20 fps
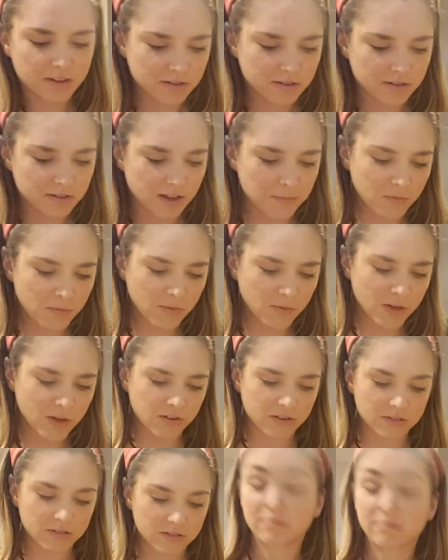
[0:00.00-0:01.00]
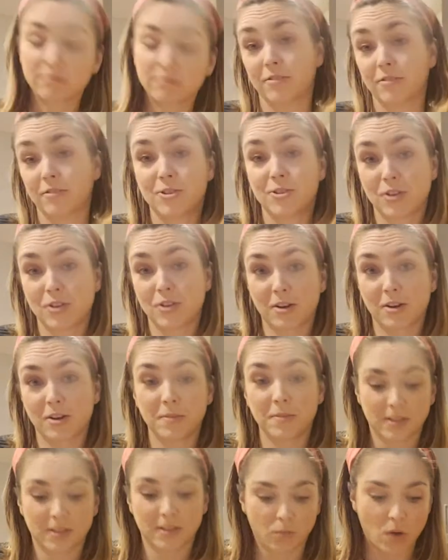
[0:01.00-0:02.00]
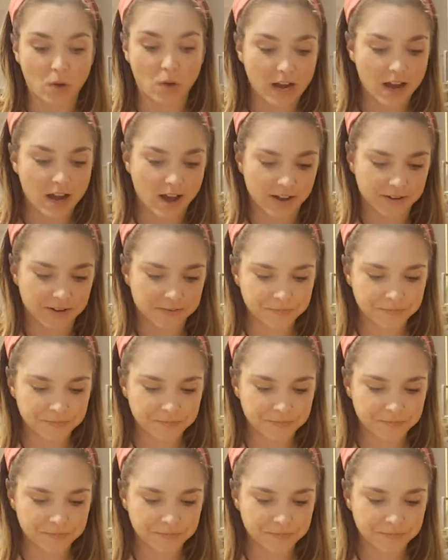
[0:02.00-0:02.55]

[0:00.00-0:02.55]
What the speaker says: I mean, did you hear him? He said, "Why not?"